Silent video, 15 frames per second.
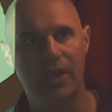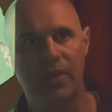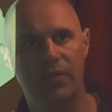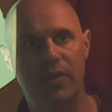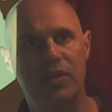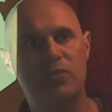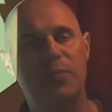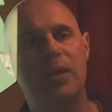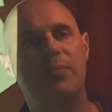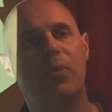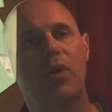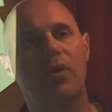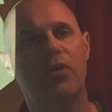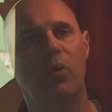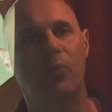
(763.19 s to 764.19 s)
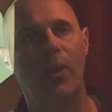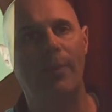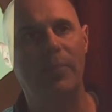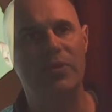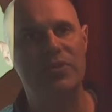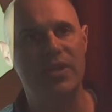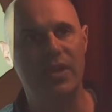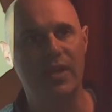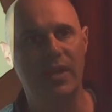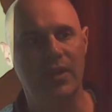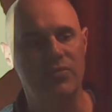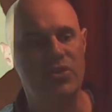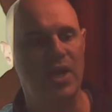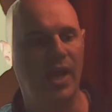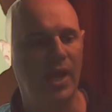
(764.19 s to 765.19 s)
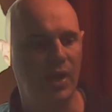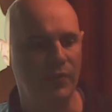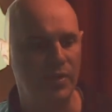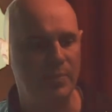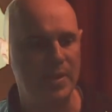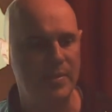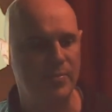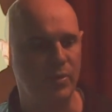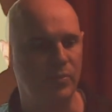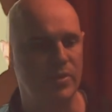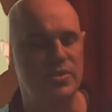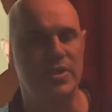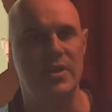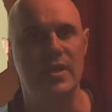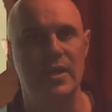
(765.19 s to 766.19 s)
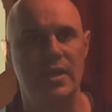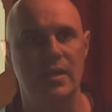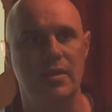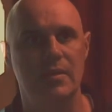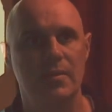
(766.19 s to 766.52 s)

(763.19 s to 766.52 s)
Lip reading: These people are the representatives of the people, what's in need.